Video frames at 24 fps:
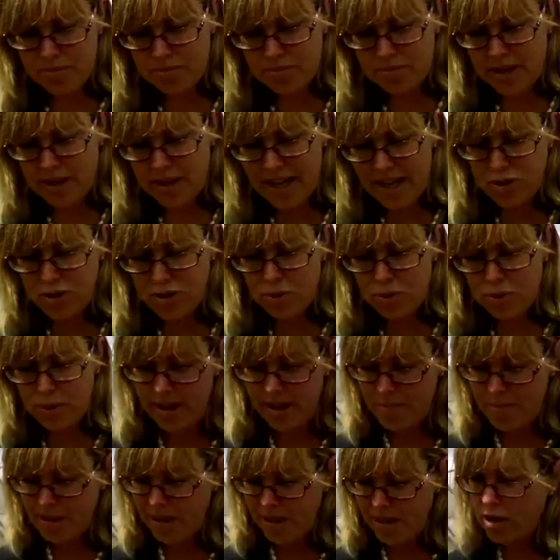and Twitter,
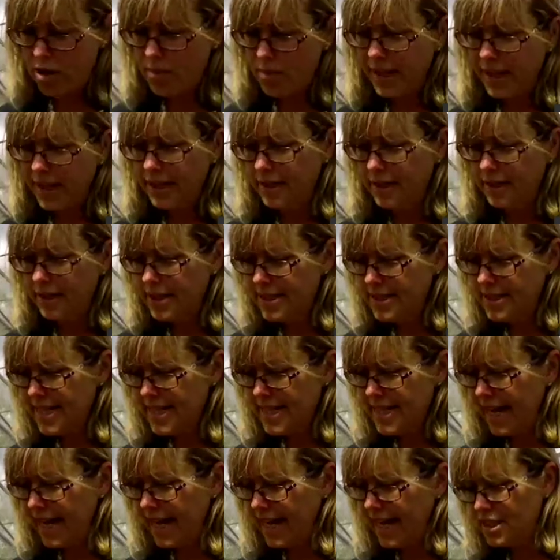about growing
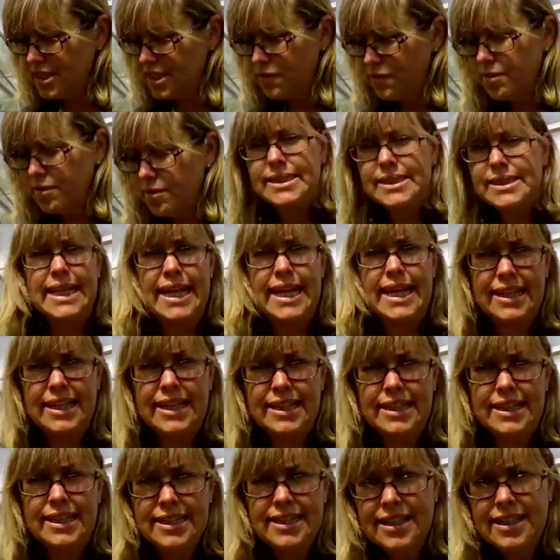dahlias from
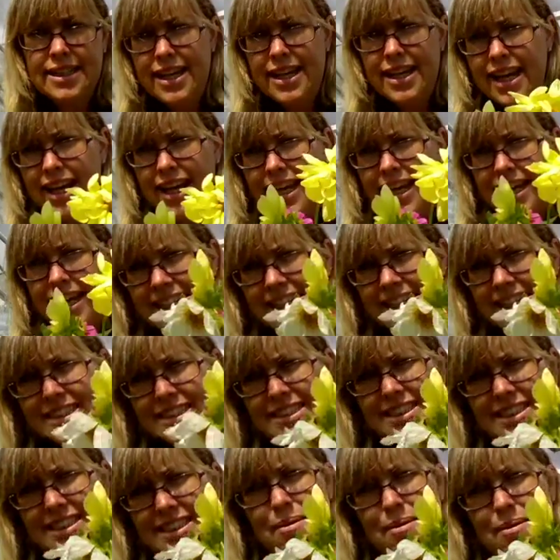seed. And these are
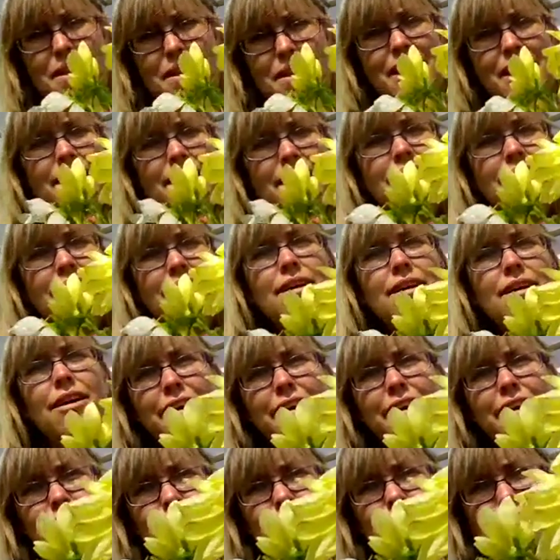some that
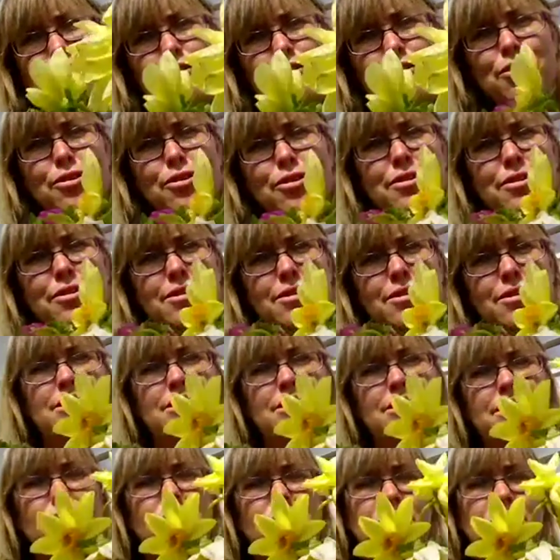I grew,
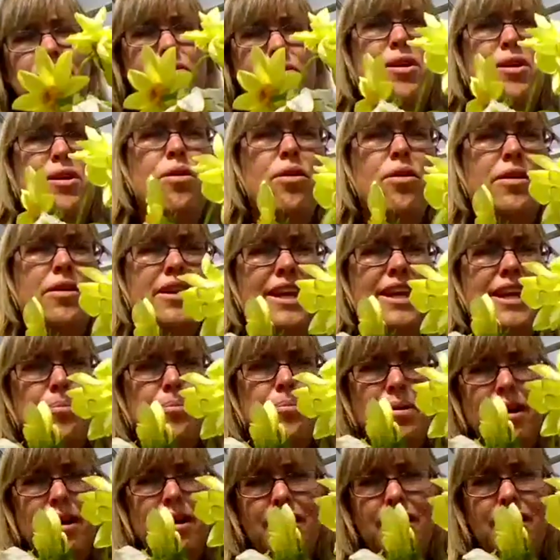they're about hot in here,
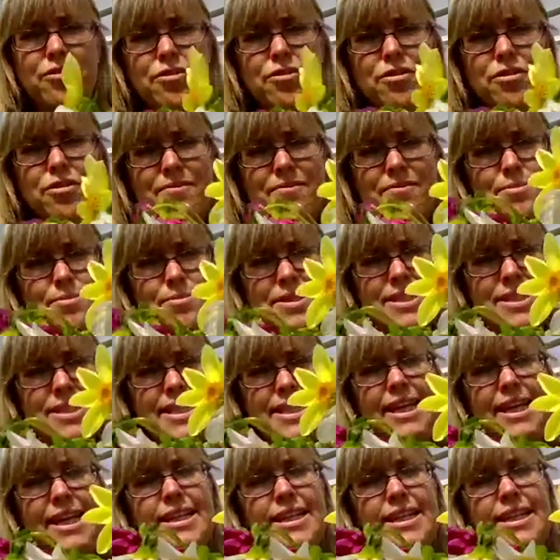but I grew them from
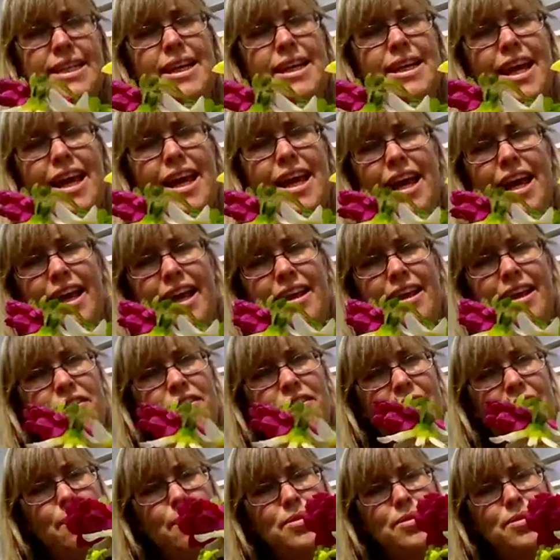seed, and
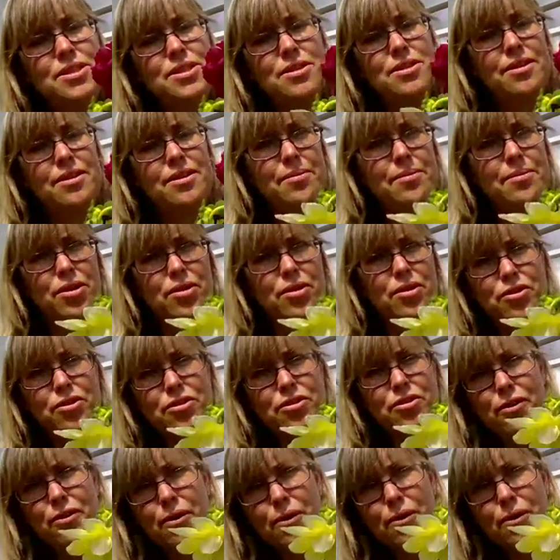they're absolutely
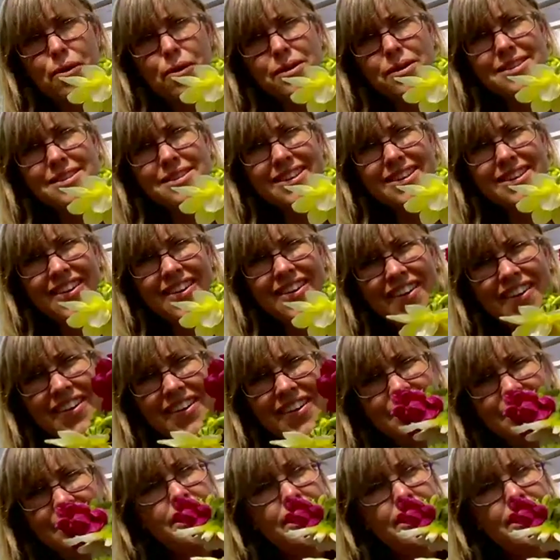beautiful. So,